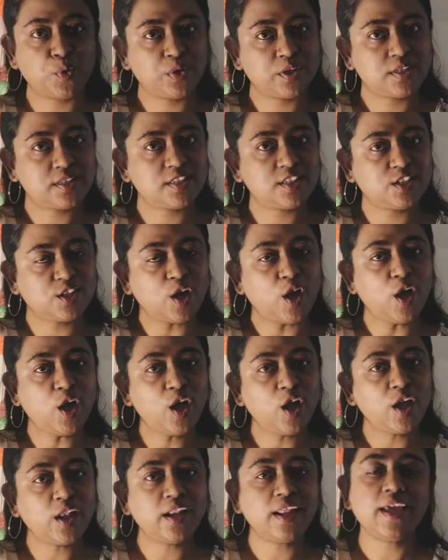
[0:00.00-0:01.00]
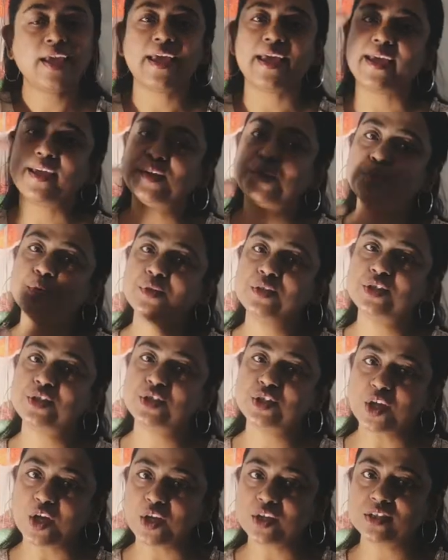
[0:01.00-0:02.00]
is tall and who is
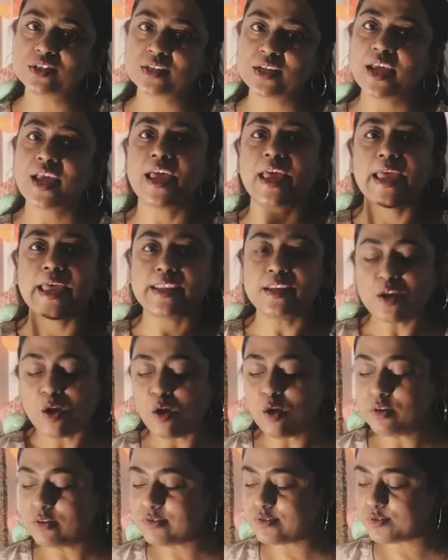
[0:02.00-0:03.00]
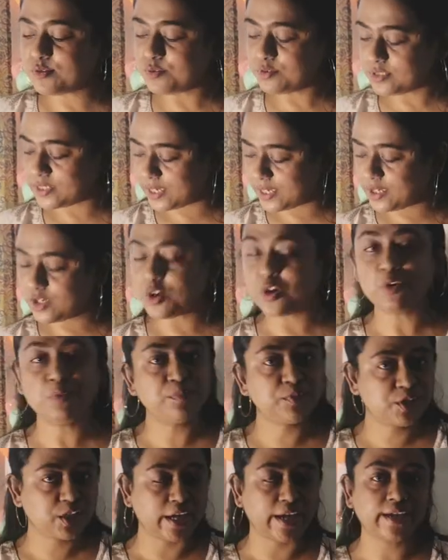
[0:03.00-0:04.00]
short? And also take
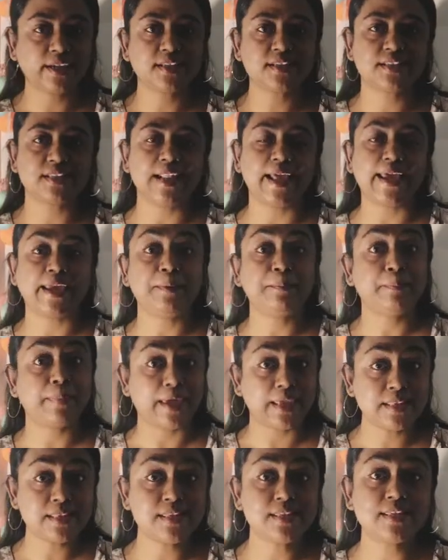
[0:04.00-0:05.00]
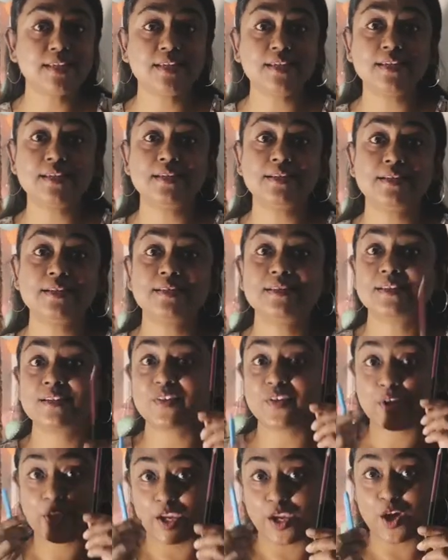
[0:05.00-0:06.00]
objects like pencils,
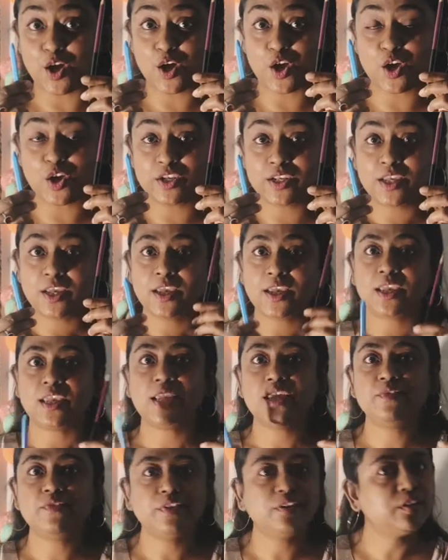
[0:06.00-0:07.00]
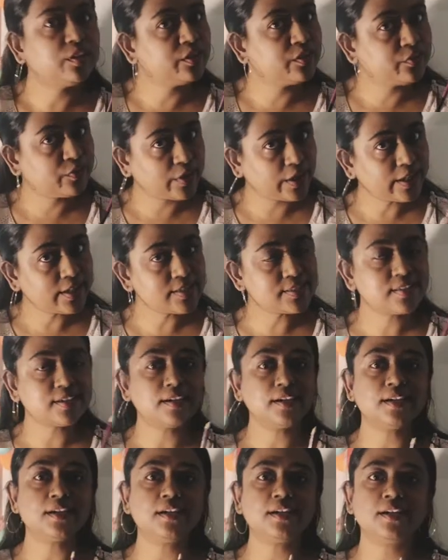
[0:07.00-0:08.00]
crayon, even
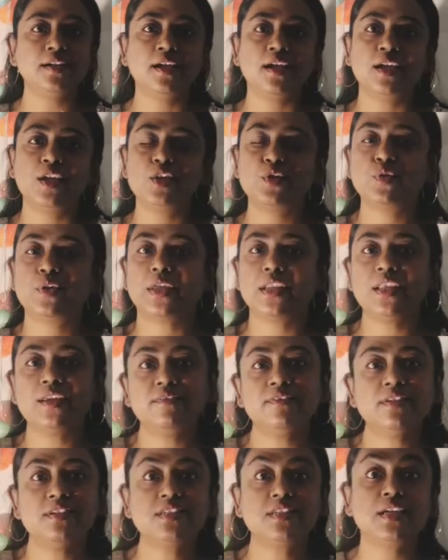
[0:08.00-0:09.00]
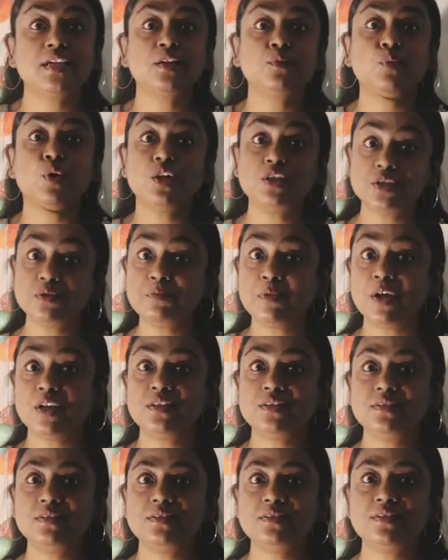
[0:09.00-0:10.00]
eraser. You can even take water
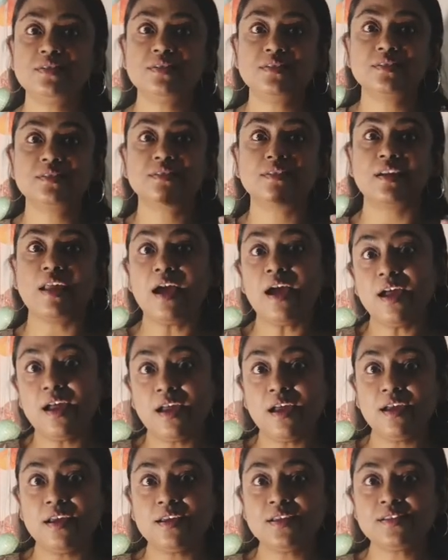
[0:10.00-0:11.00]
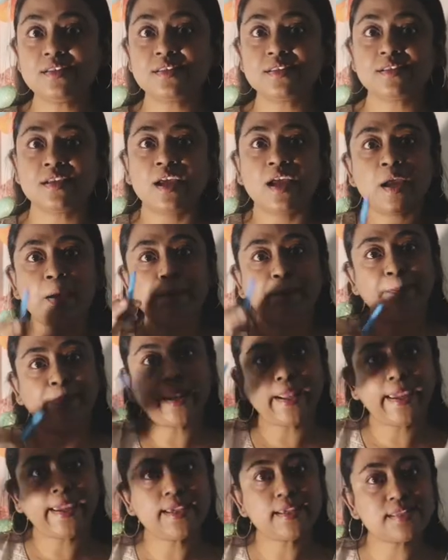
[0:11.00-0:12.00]
bottles, glass.
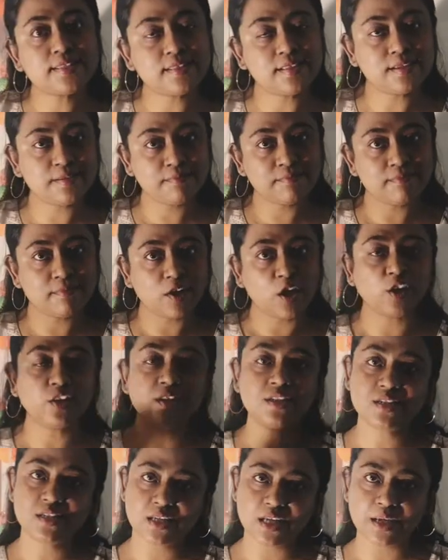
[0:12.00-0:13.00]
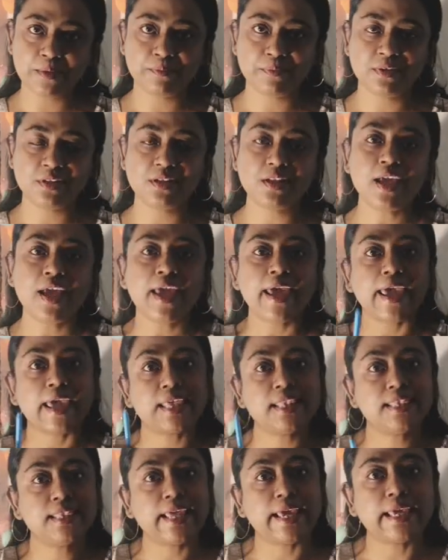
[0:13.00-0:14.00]
Place them on the table
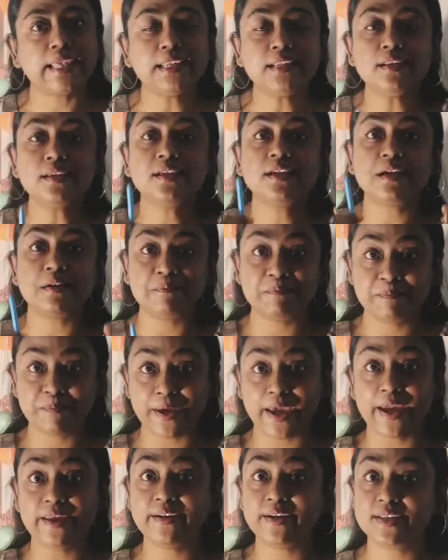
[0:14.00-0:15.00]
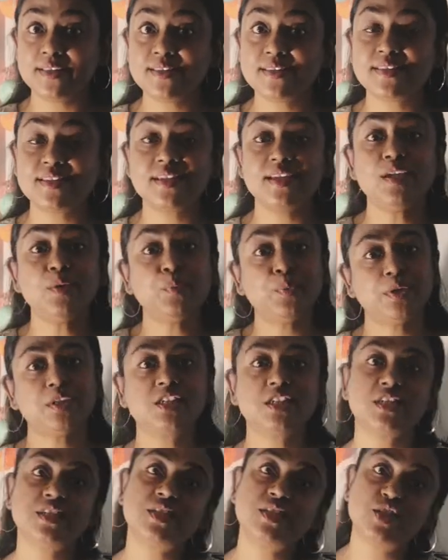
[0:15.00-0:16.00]
and then compare and see which
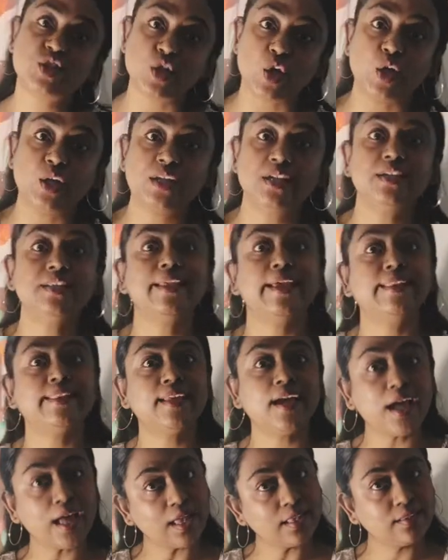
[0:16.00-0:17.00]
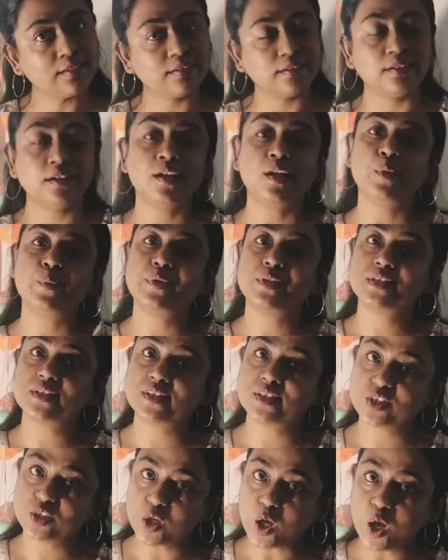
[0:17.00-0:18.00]
is taller than the other. Which is
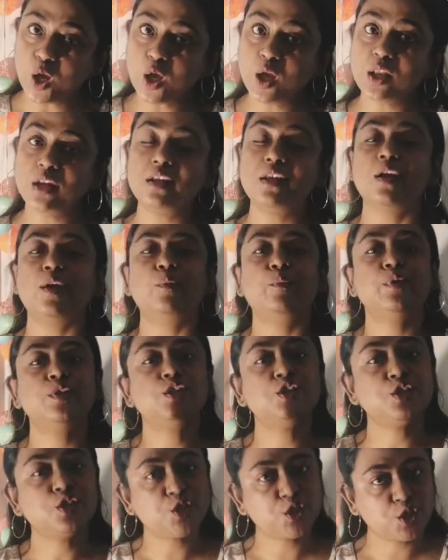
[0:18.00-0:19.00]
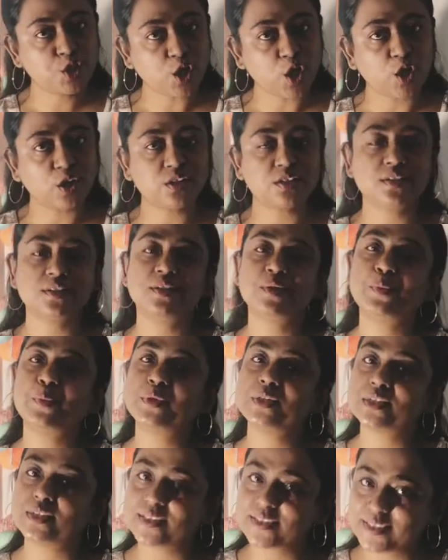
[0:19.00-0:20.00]
tall, which is short.
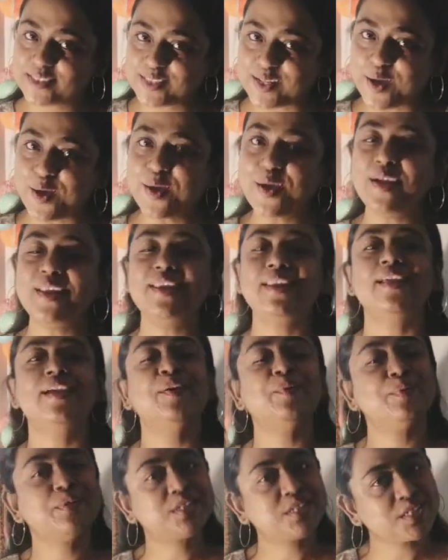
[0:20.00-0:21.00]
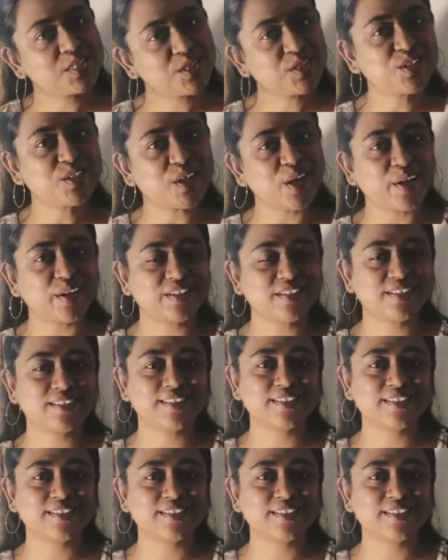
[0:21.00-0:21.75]
Which is tall, which is short.